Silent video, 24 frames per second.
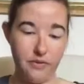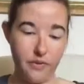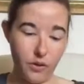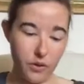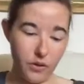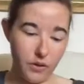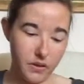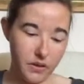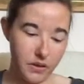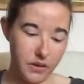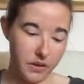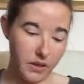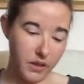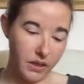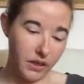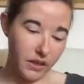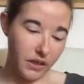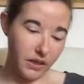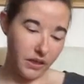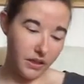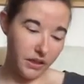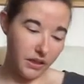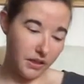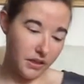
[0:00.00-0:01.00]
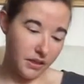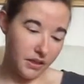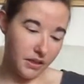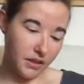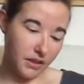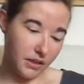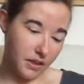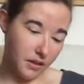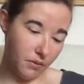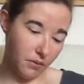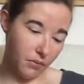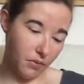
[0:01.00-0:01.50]
focus.
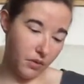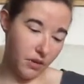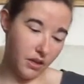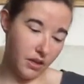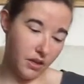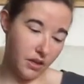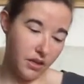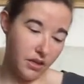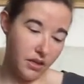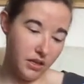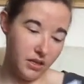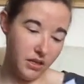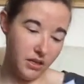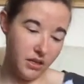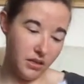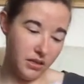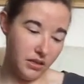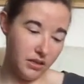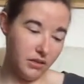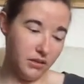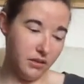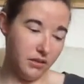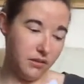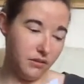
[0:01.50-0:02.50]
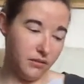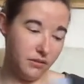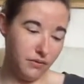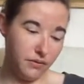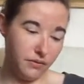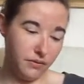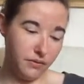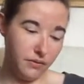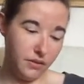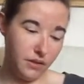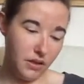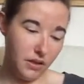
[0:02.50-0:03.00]
Then we
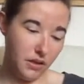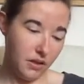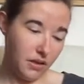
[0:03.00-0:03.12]
have